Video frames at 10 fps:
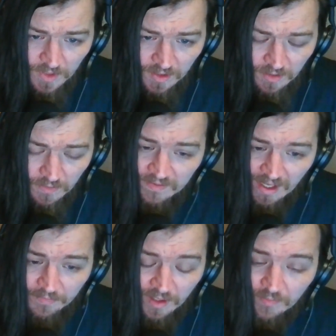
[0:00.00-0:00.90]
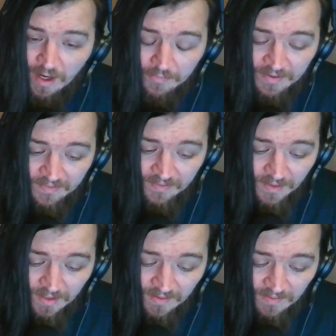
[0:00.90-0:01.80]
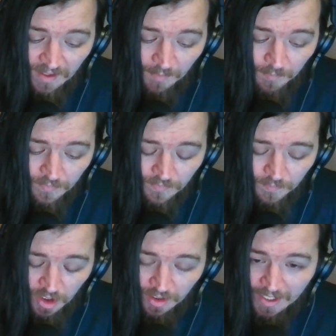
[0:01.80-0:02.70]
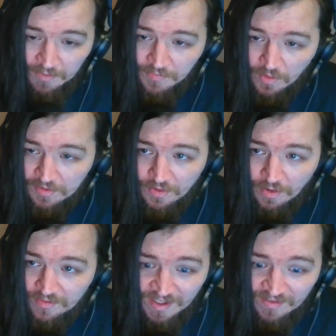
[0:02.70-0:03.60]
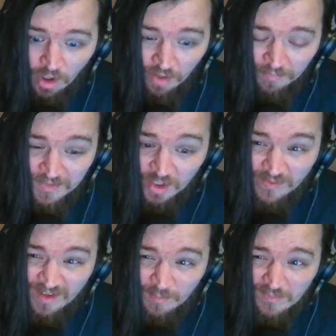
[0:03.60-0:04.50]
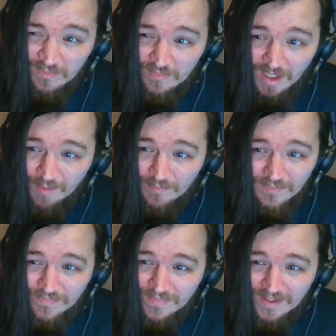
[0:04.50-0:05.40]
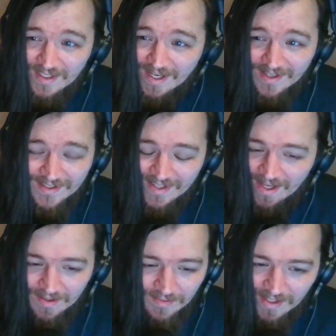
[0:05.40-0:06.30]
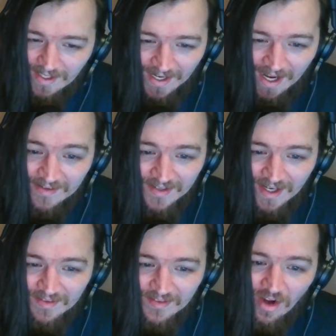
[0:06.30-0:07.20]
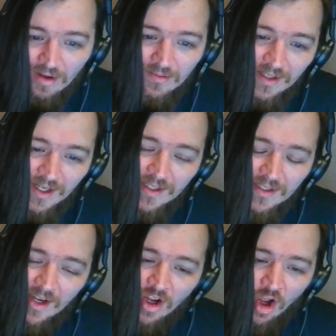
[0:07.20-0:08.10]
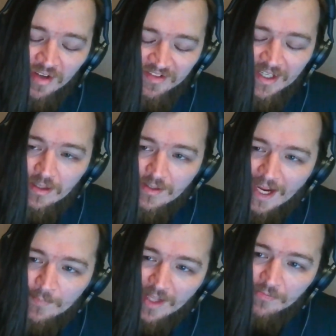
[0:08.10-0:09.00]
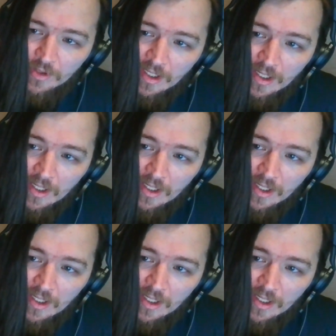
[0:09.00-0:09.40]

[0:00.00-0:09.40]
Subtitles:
There is definitely variance in this game. Burnley had 4 shots; they scored from 2 of them. That you can't say it's not on a single game level